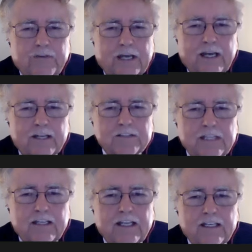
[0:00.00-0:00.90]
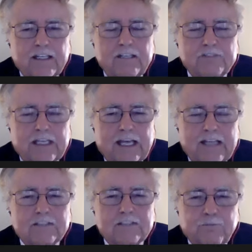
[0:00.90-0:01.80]
facts. Now that leaves the
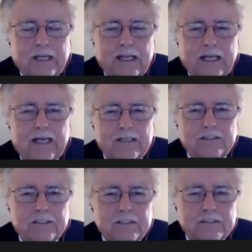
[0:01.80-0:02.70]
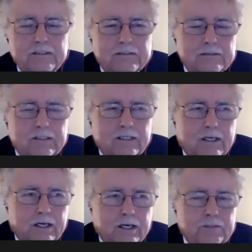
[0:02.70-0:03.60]
as applied
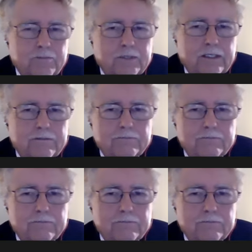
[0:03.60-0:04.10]
argument.